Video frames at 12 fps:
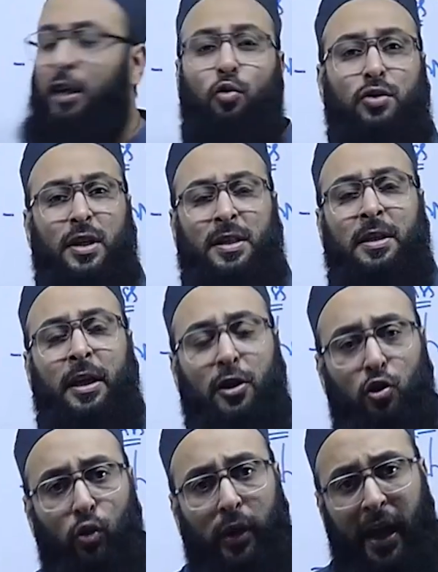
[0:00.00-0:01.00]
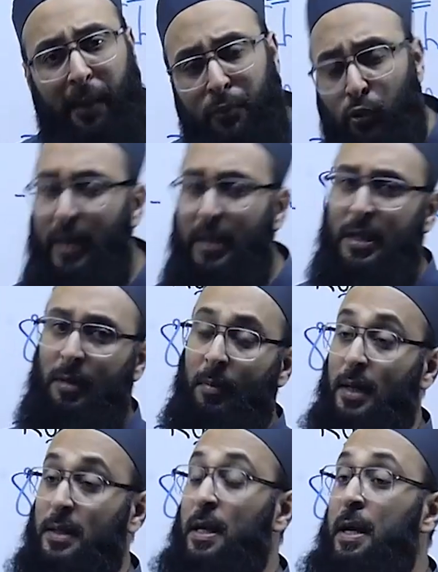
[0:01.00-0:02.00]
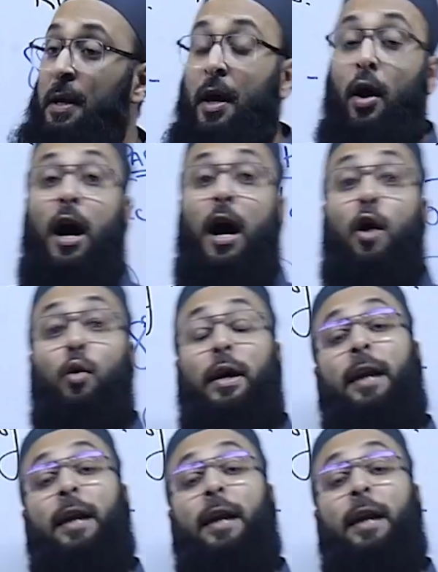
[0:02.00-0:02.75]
you just need to grab 20 marks. Now, how